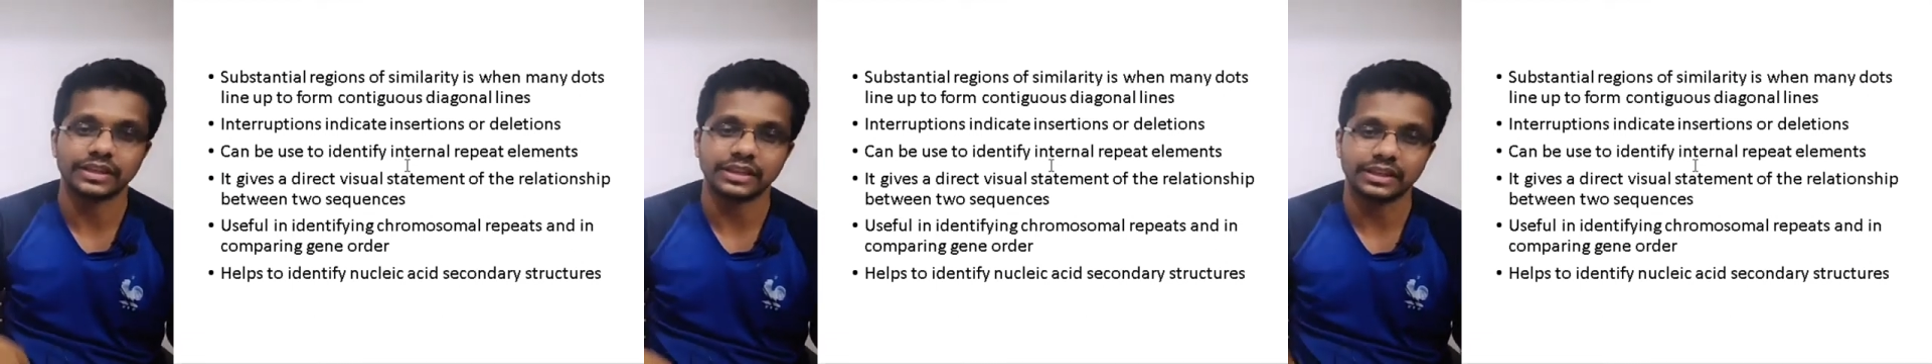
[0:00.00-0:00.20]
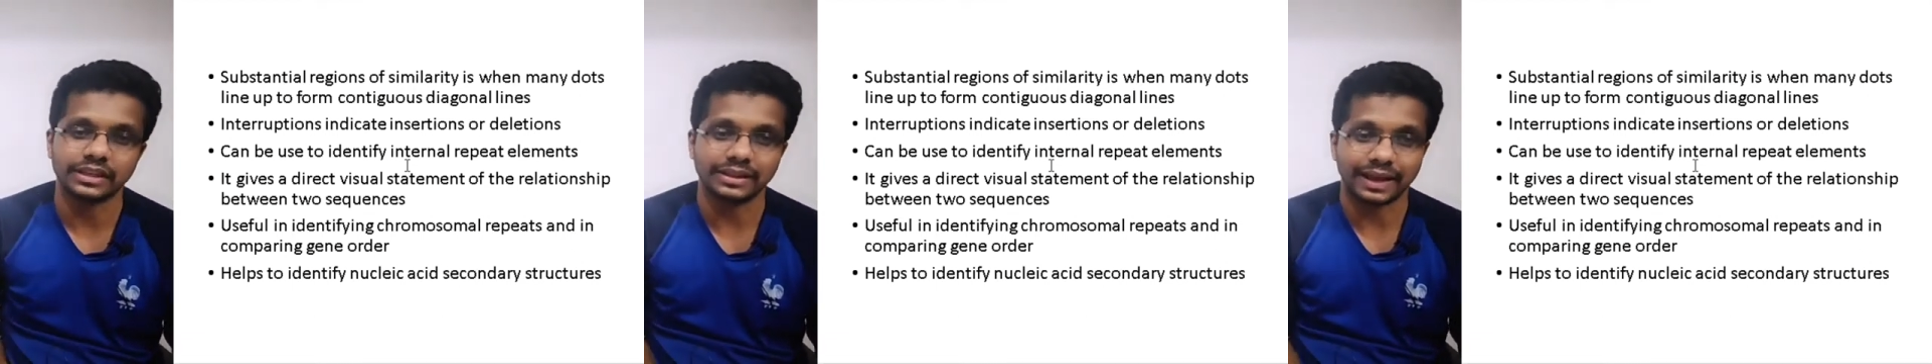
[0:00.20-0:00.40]

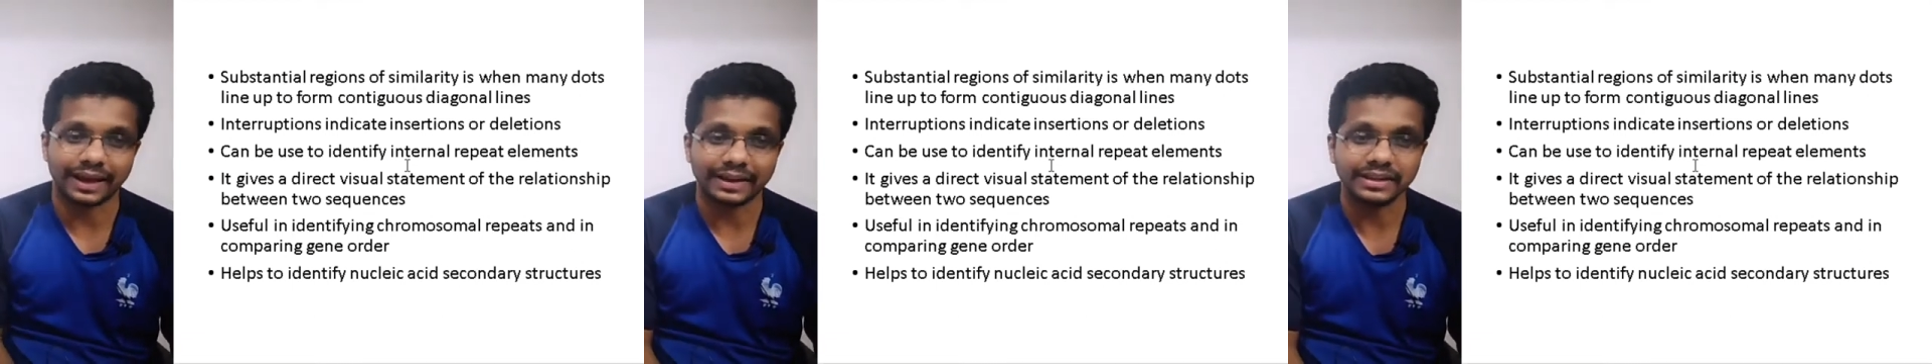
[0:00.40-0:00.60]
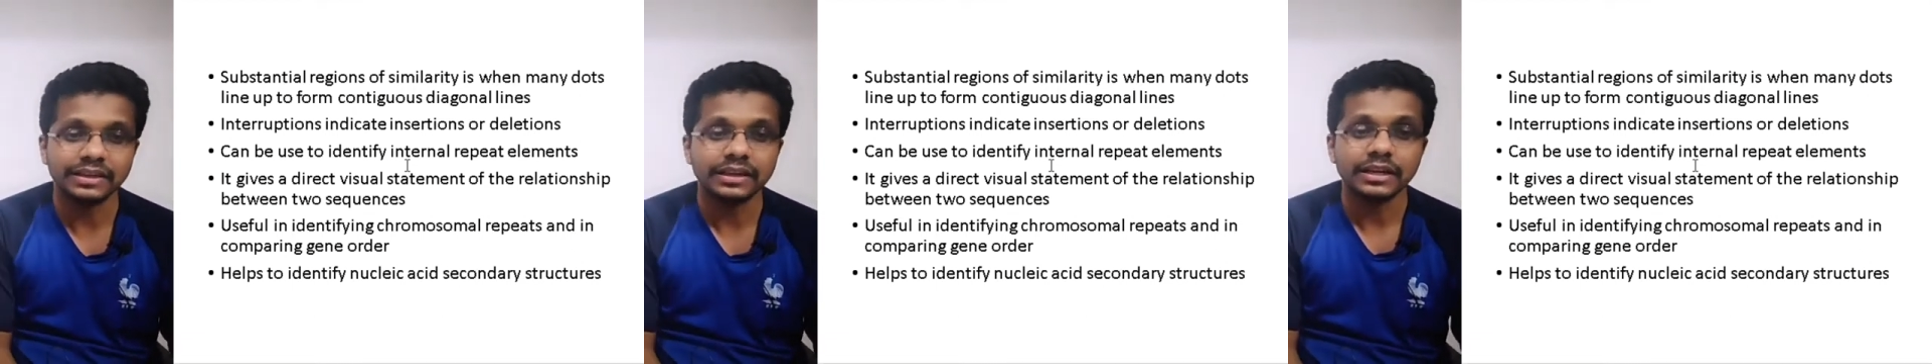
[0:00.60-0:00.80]
the
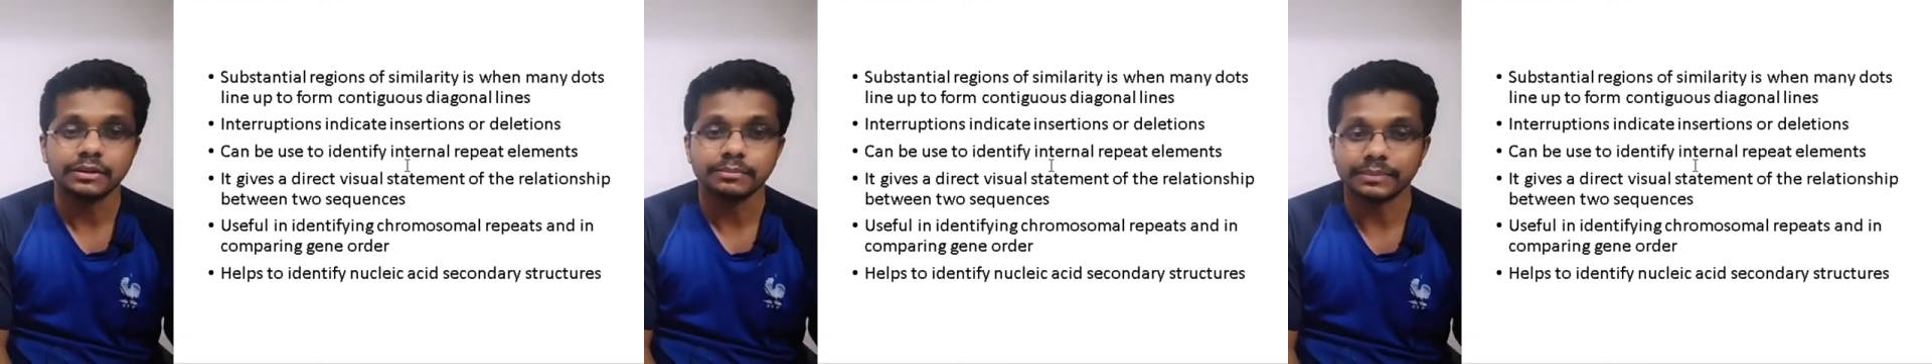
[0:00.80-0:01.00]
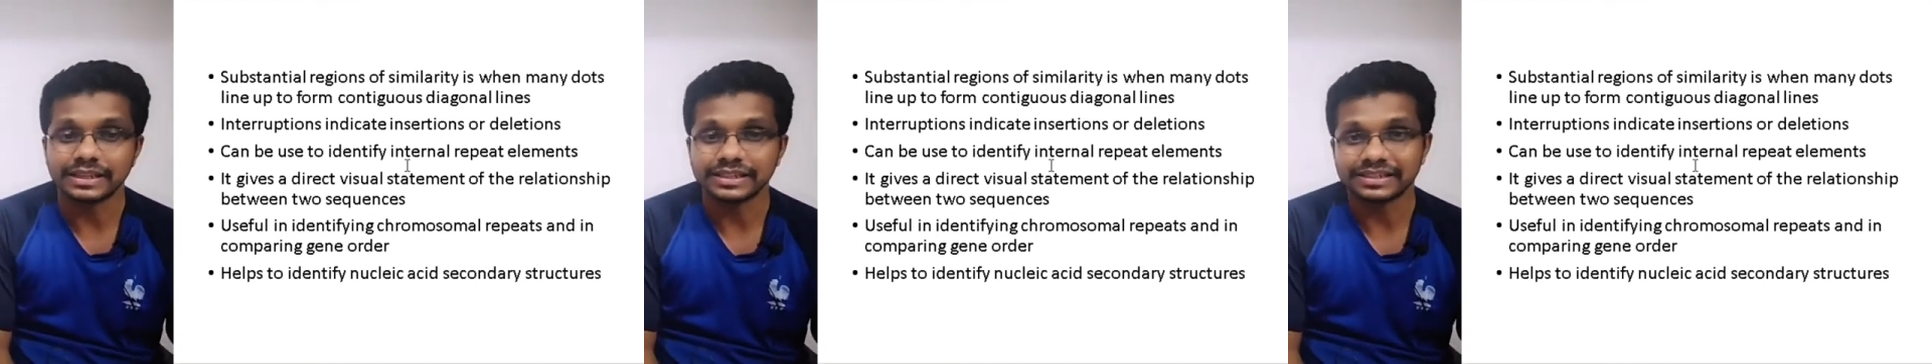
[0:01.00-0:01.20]
line means